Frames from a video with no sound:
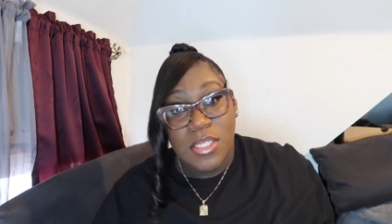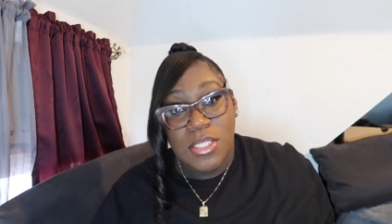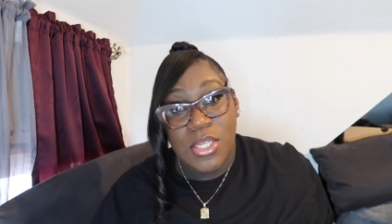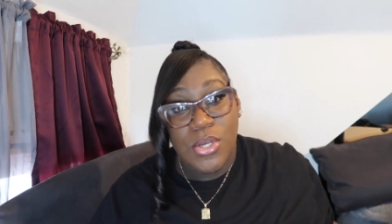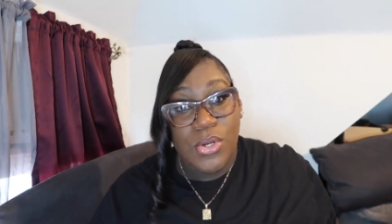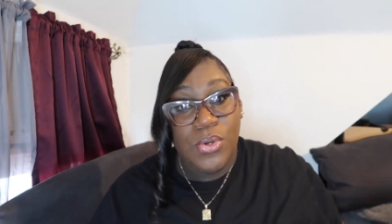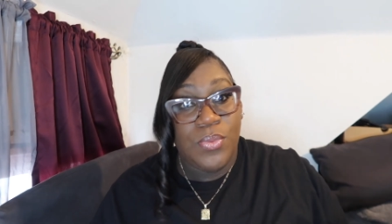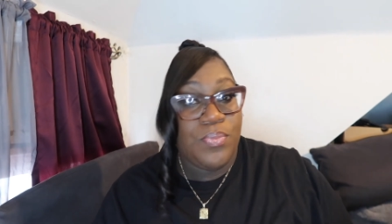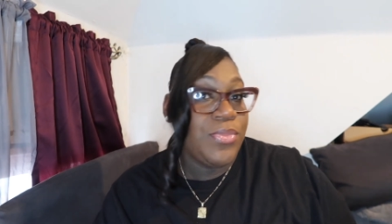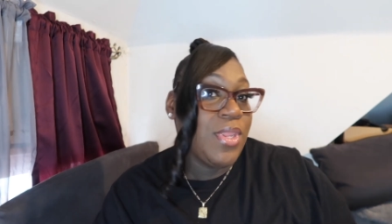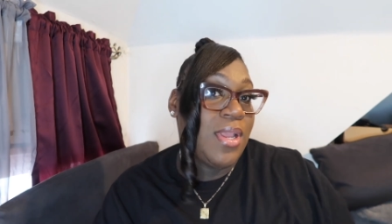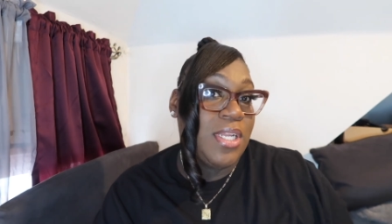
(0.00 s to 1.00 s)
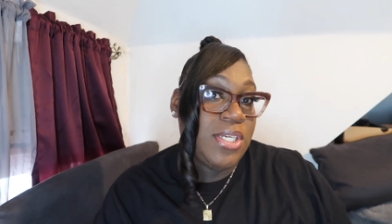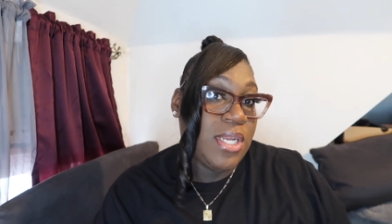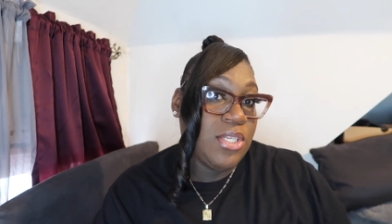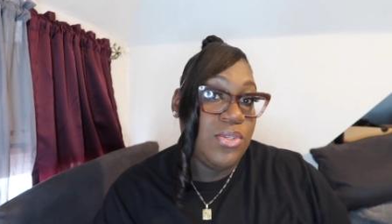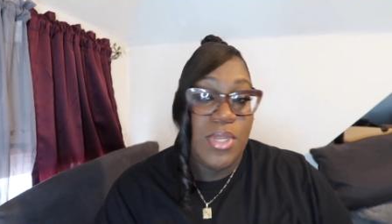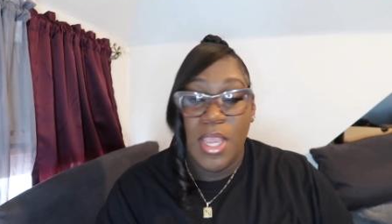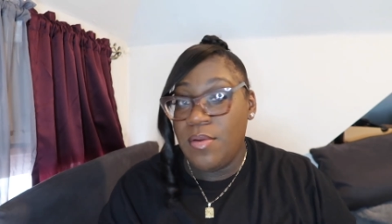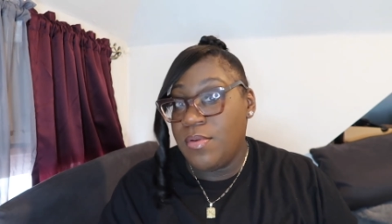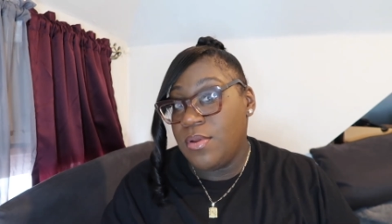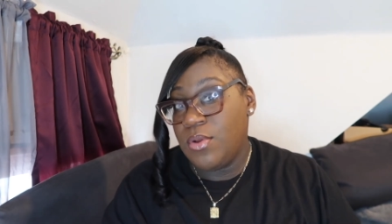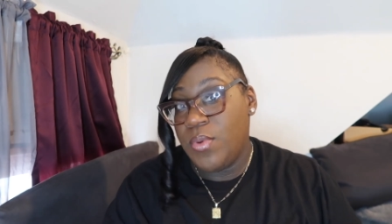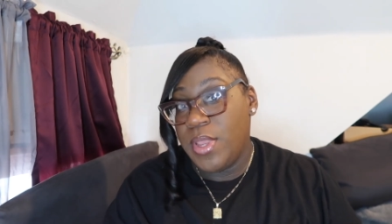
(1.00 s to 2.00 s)
So I tried to do that
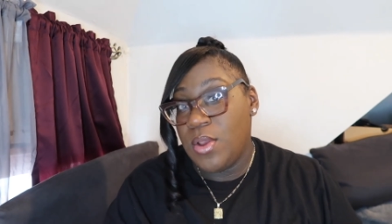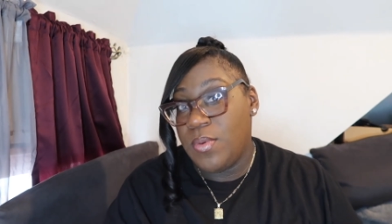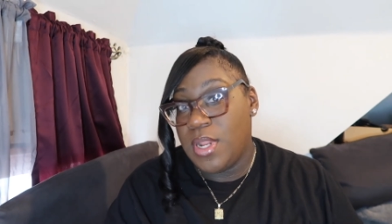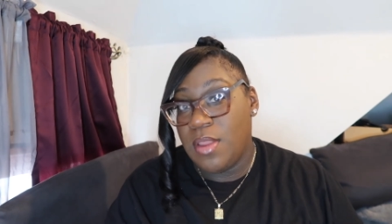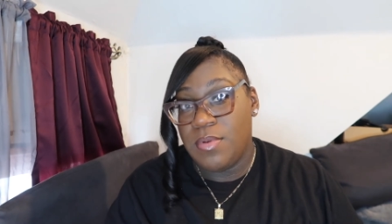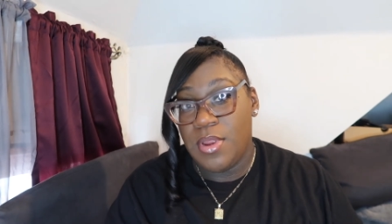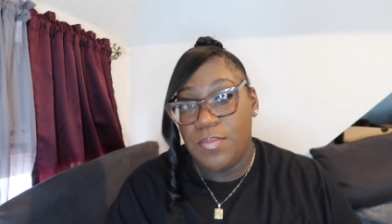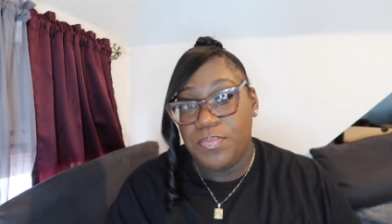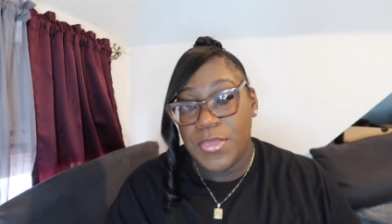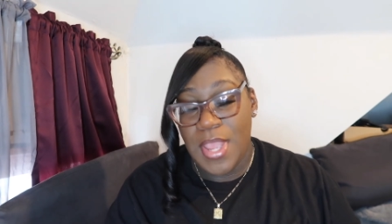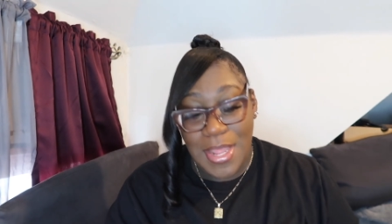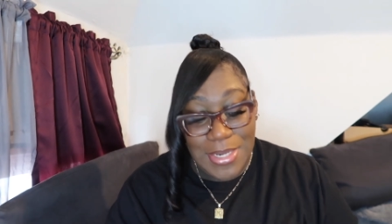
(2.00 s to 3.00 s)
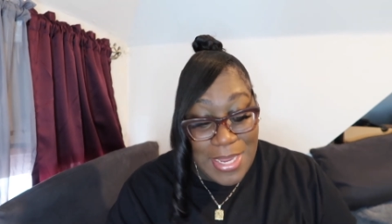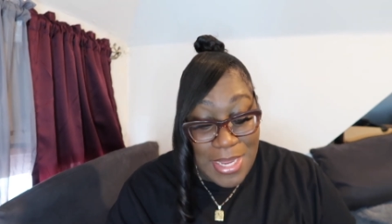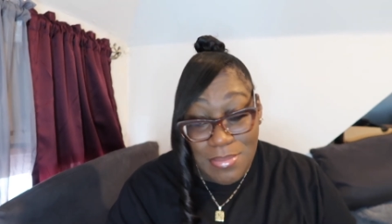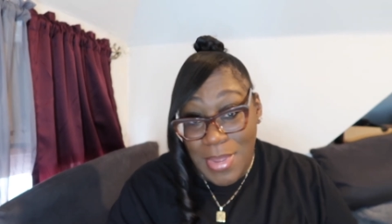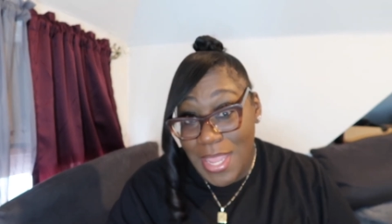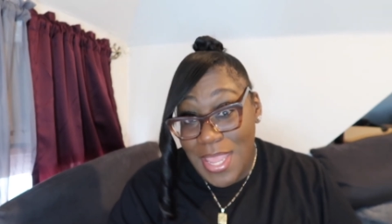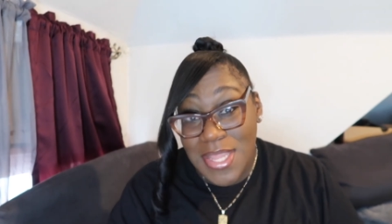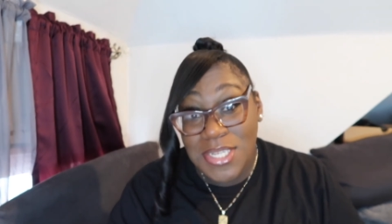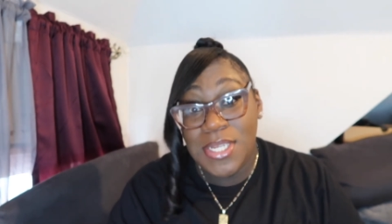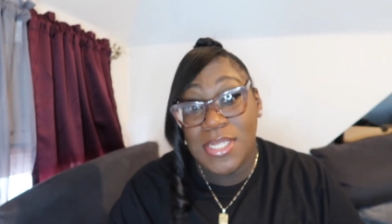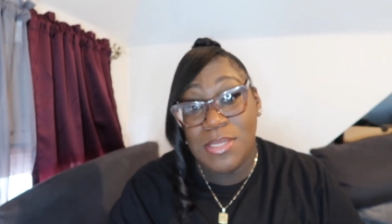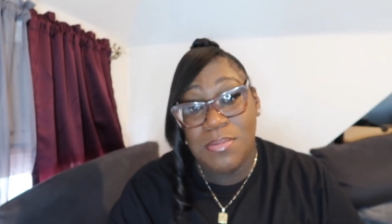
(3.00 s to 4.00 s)
real quick or whatever. I laid my
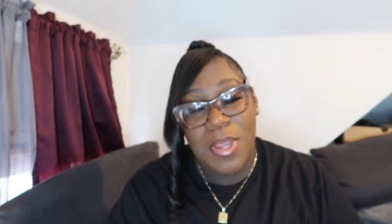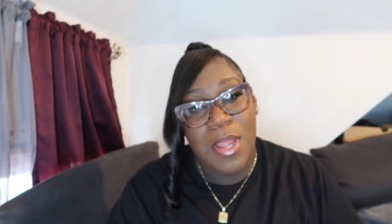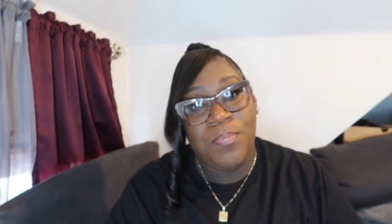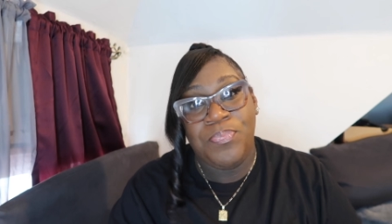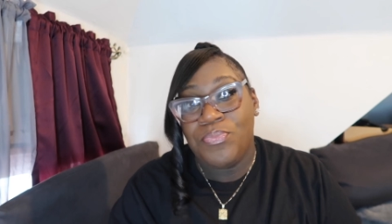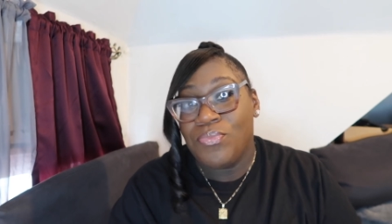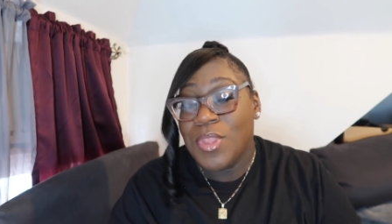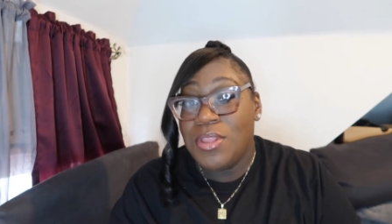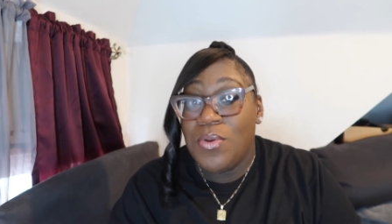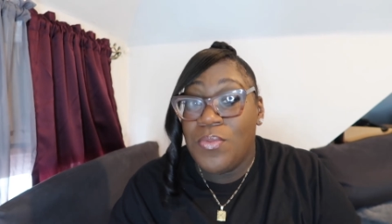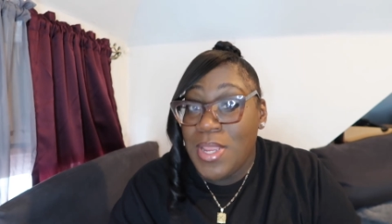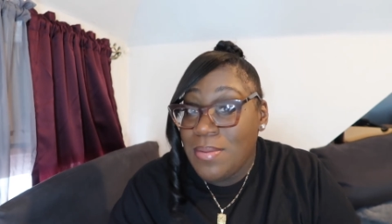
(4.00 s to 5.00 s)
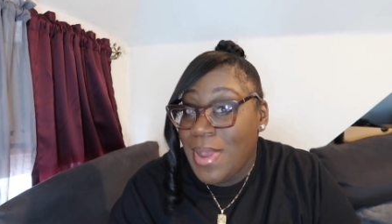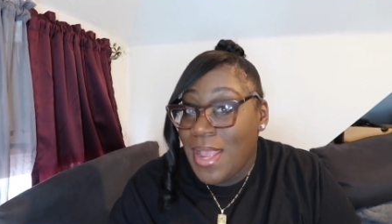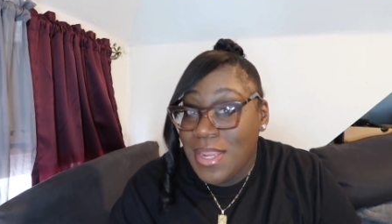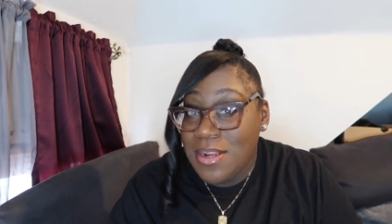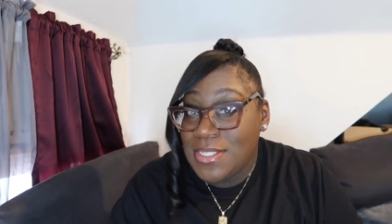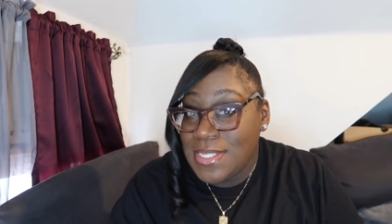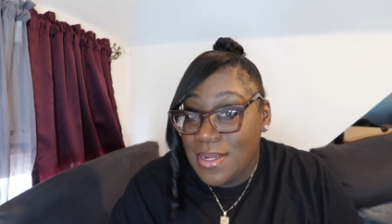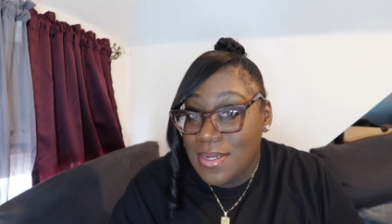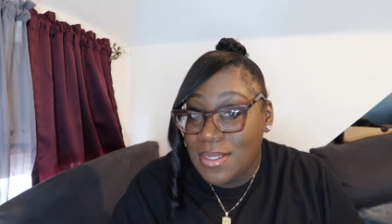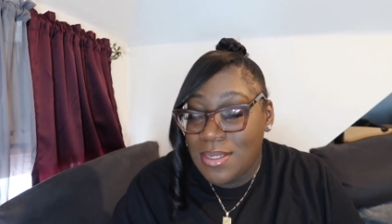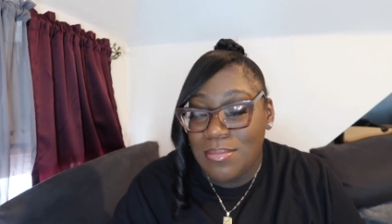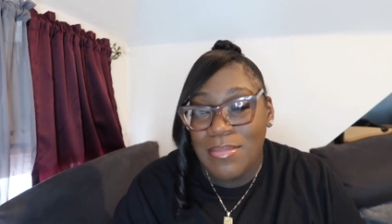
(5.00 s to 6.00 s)
edges, but the way my hair set
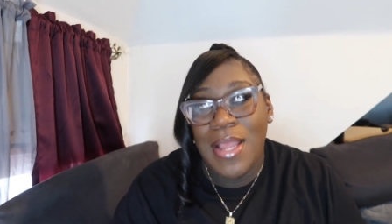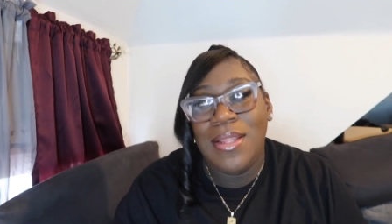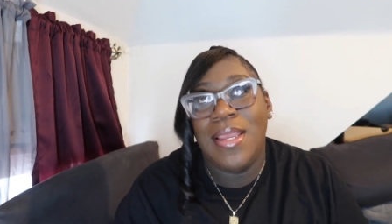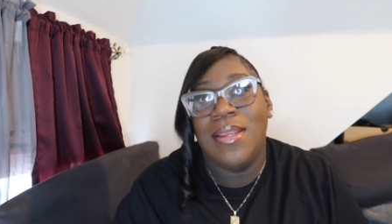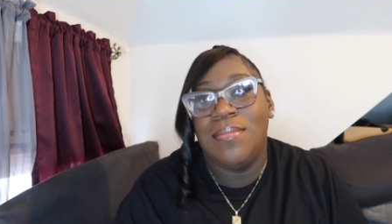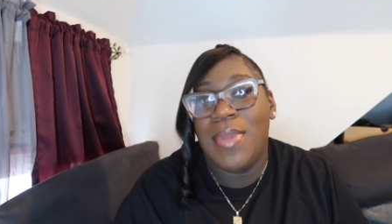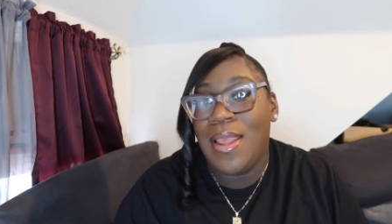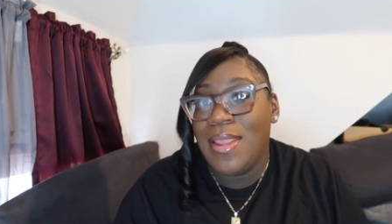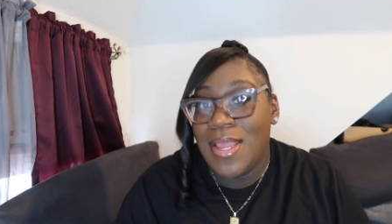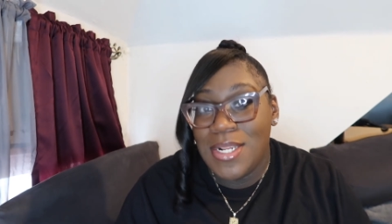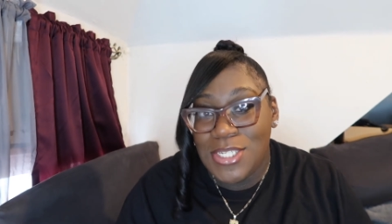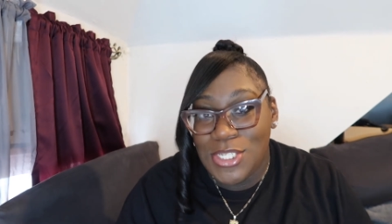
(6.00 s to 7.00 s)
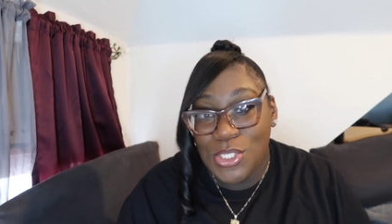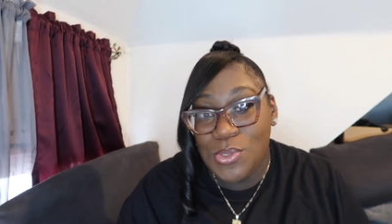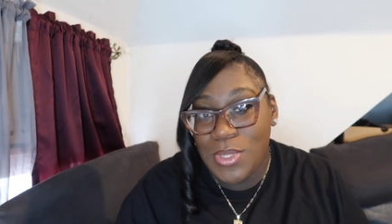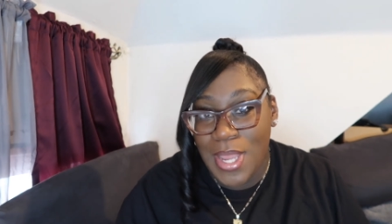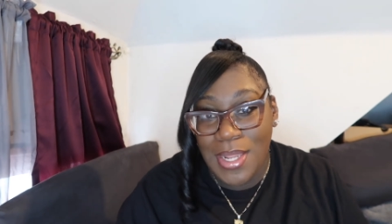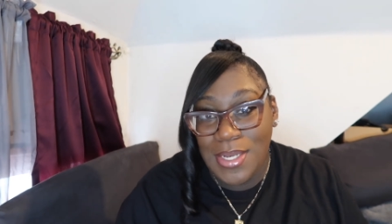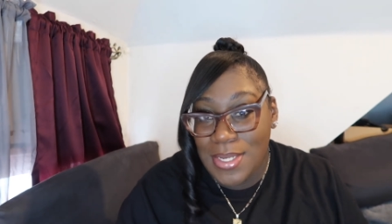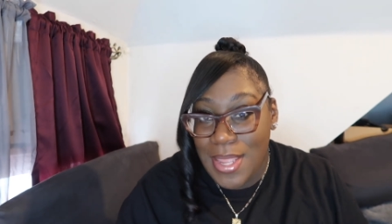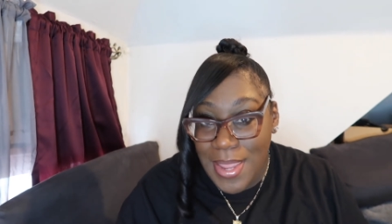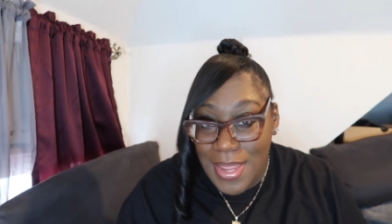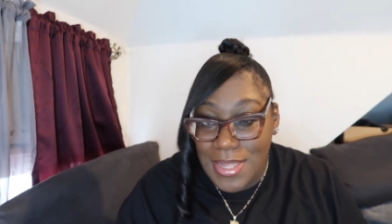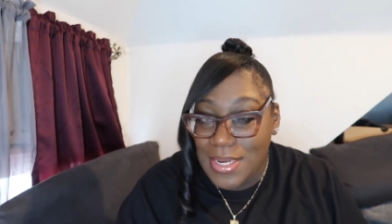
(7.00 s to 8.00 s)
up, my edges do not
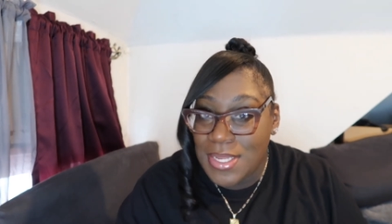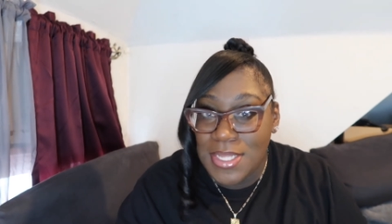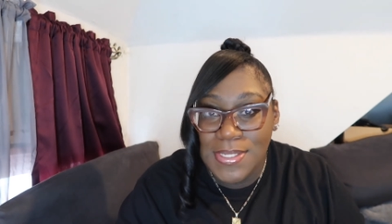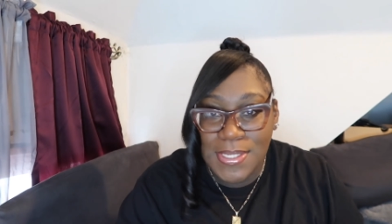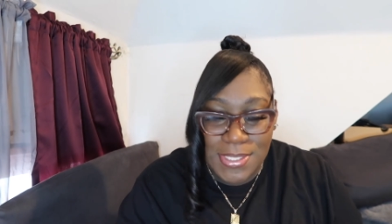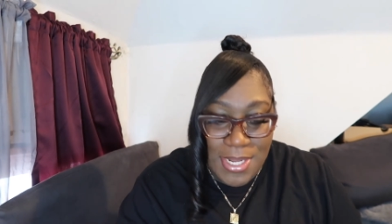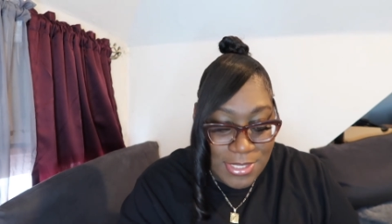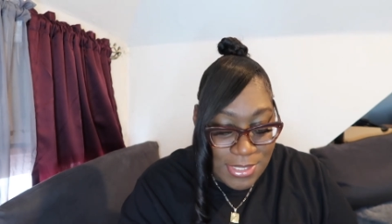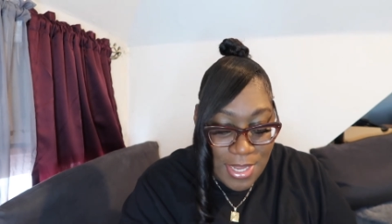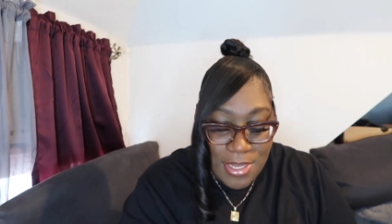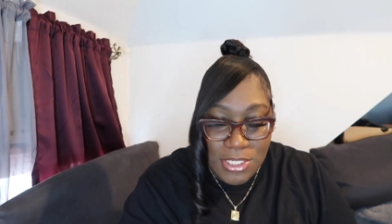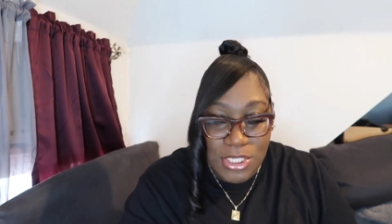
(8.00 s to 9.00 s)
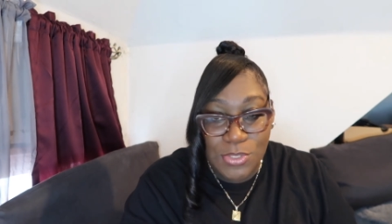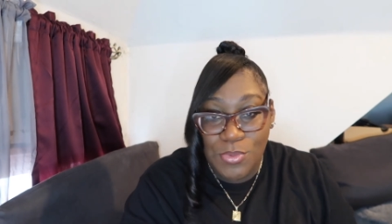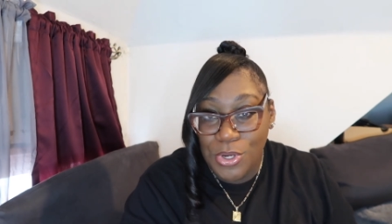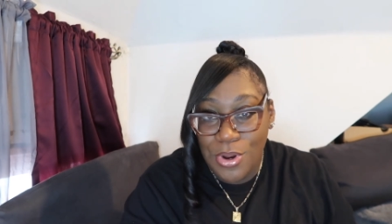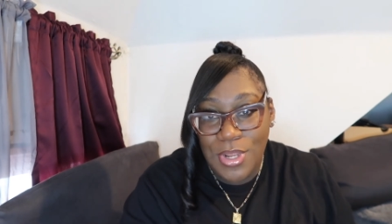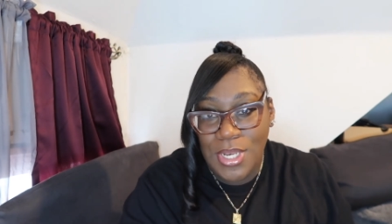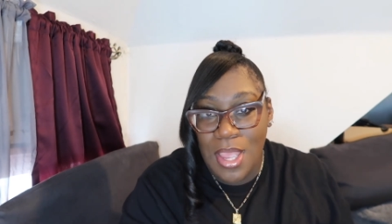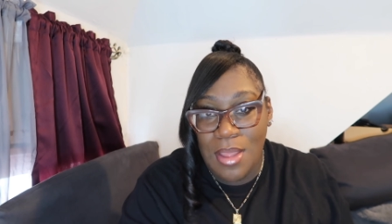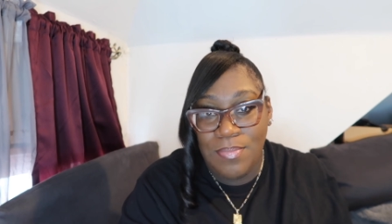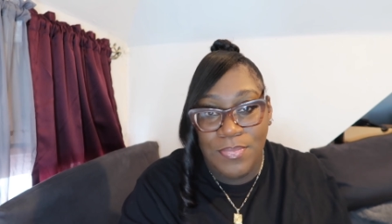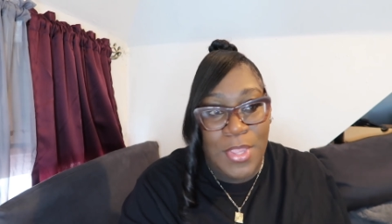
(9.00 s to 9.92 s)
lay. Like, it does not stay. It just will curl up.